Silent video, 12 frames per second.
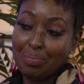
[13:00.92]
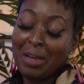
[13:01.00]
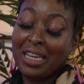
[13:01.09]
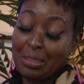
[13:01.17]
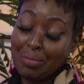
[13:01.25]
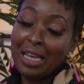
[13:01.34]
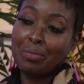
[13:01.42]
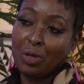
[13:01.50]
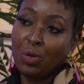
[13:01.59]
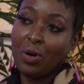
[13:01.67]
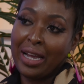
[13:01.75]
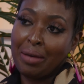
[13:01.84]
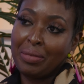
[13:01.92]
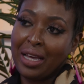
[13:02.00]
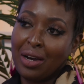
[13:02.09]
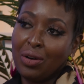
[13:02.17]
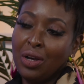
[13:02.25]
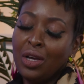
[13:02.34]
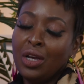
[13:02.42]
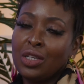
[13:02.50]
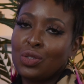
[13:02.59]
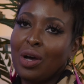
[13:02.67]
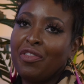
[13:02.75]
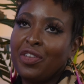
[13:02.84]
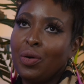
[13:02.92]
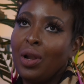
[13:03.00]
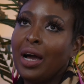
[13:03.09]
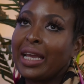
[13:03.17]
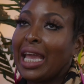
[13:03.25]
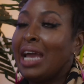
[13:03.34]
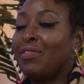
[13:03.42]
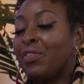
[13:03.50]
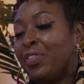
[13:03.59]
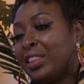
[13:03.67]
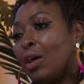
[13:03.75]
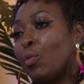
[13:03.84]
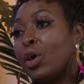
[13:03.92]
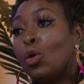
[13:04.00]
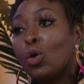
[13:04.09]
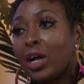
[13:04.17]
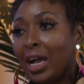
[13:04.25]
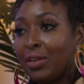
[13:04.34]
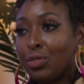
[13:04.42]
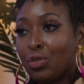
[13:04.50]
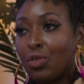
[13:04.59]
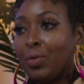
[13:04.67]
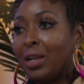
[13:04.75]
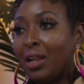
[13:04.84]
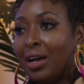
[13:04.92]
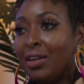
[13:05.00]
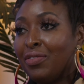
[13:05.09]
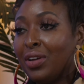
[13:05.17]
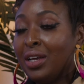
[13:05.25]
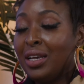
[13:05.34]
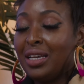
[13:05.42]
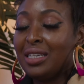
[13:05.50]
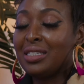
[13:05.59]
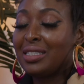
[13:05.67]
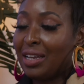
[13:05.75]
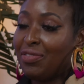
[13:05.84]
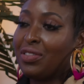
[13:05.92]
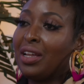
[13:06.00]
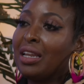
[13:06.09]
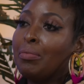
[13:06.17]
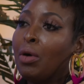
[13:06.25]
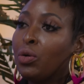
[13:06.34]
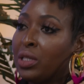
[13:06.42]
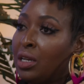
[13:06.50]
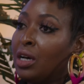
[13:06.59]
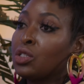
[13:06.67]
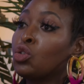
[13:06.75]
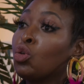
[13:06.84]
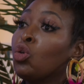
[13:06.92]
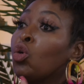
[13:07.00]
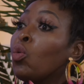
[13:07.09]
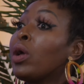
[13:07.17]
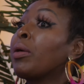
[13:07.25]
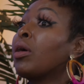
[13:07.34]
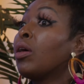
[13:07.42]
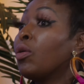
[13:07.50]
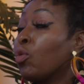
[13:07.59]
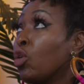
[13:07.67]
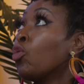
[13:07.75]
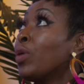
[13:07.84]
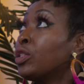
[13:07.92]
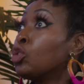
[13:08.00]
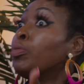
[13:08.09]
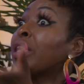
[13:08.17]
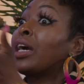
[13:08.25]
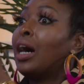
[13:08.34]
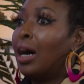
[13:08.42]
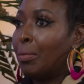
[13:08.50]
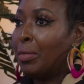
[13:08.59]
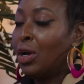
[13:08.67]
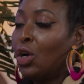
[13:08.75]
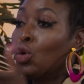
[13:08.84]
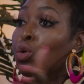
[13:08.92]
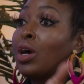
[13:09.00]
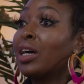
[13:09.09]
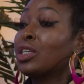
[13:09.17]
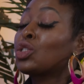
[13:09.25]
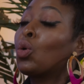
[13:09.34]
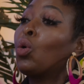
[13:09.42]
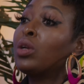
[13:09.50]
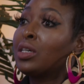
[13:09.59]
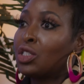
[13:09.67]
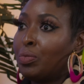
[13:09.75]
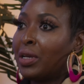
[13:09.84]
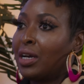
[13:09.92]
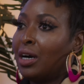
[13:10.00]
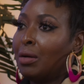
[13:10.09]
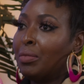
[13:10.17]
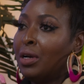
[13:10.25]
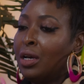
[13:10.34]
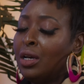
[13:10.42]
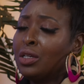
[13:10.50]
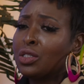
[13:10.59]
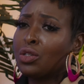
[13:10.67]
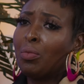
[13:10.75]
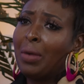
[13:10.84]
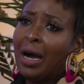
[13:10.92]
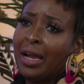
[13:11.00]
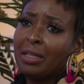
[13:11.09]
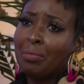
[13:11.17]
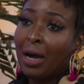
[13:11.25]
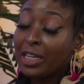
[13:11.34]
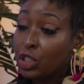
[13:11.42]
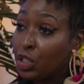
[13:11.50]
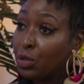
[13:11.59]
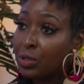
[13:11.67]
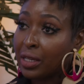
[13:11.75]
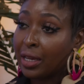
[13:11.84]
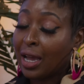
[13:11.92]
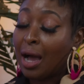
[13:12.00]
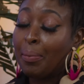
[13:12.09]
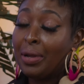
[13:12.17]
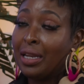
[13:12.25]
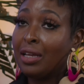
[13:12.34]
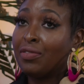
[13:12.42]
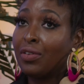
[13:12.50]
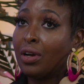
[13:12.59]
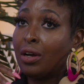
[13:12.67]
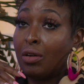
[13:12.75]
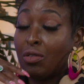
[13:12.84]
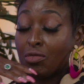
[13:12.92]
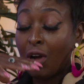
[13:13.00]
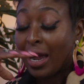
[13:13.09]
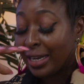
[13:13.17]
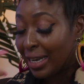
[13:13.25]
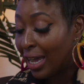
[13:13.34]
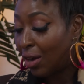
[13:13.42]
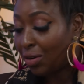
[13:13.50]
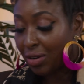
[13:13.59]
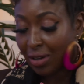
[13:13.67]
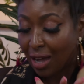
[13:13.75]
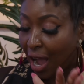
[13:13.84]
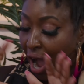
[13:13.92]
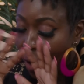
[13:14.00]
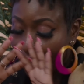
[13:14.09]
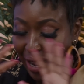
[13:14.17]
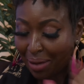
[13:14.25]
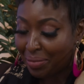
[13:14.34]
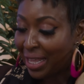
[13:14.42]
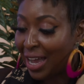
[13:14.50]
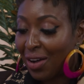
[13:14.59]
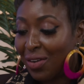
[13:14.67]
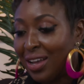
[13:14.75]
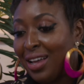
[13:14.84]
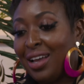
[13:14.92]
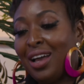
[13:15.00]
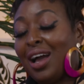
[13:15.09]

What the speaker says: has made me who I am now. So I feel like everything that we're all going through in life is definitely molding us to who we're to become, who God has called us to become. So my duty, I believe, right now, how I am now,